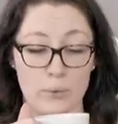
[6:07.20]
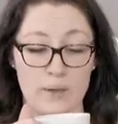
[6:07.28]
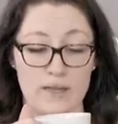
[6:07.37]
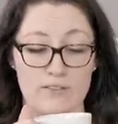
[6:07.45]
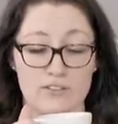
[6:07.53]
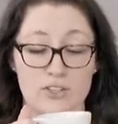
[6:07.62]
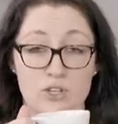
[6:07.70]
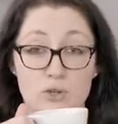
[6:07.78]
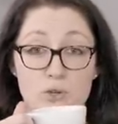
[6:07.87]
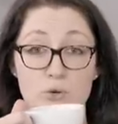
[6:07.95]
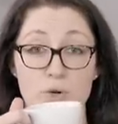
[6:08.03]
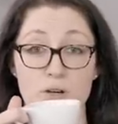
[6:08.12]
If
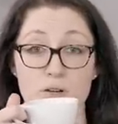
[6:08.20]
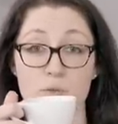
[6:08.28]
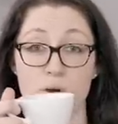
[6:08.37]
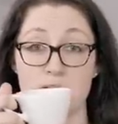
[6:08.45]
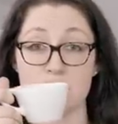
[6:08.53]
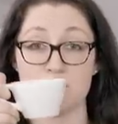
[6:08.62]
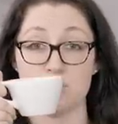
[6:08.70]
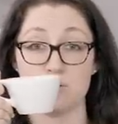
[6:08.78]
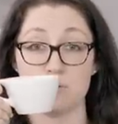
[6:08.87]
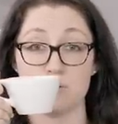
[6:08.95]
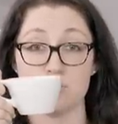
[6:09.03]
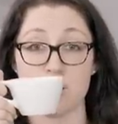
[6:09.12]
you want
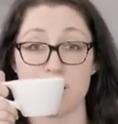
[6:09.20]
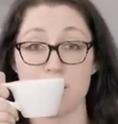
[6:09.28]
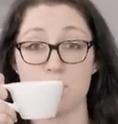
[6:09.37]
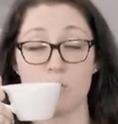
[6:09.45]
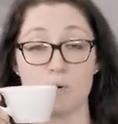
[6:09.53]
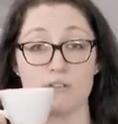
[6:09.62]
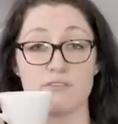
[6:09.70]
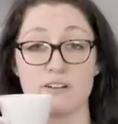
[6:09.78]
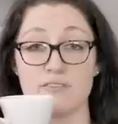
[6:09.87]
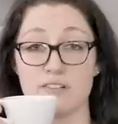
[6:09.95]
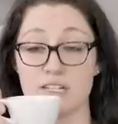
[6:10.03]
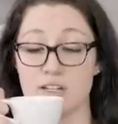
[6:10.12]
to check out more
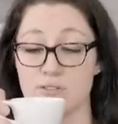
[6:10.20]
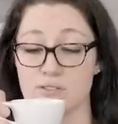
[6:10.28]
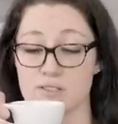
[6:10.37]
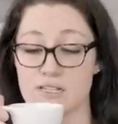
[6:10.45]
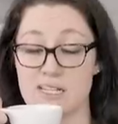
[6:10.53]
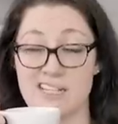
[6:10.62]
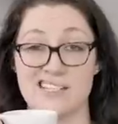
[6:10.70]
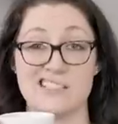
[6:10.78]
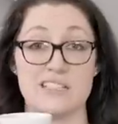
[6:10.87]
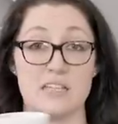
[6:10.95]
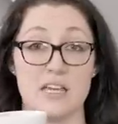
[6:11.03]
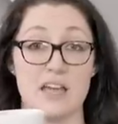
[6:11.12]
fun videos,
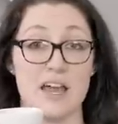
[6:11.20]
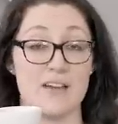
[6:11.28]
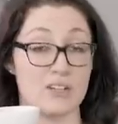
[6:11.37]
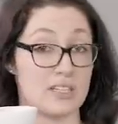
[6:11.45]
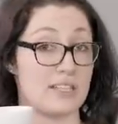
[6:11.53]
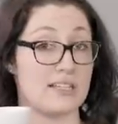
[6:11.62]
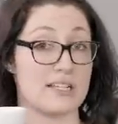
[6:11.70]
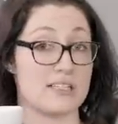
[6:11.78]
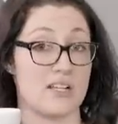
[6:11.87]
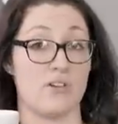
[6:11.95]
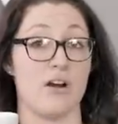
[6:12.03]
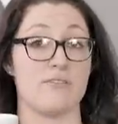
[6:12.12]
see everything that
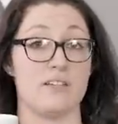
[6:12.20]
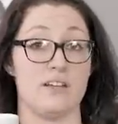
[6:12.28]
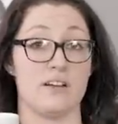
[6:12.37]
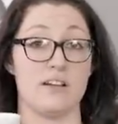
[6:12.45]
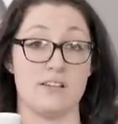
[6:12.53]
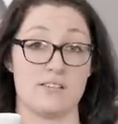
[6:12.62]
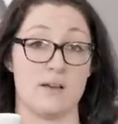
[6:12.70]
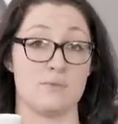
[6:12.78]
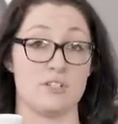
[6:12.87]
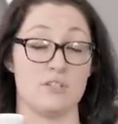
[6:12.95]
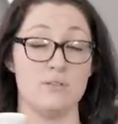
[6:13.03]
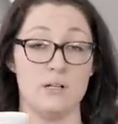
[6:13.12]
Seattle Coffee Gear is up
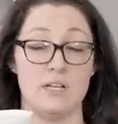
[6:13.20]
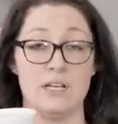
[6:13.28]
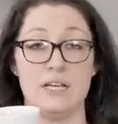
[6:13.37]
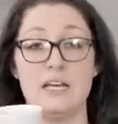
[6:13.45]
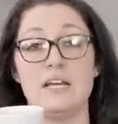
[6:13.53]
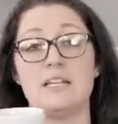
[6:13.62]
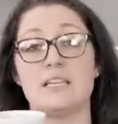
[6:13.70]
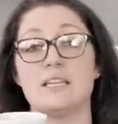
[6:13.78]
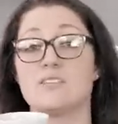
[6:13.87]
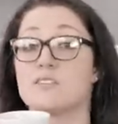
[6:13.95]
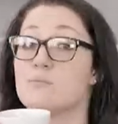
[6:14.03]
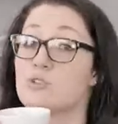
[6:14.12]
to, hit the
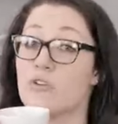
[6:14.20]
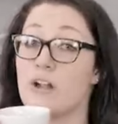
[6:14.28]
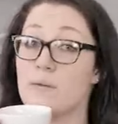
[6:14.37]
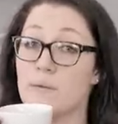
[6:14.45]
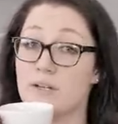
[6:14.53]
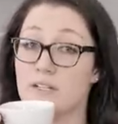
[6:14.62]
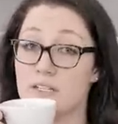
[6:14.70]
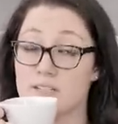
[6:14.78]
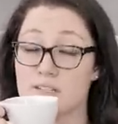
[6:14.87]
subscribe button at the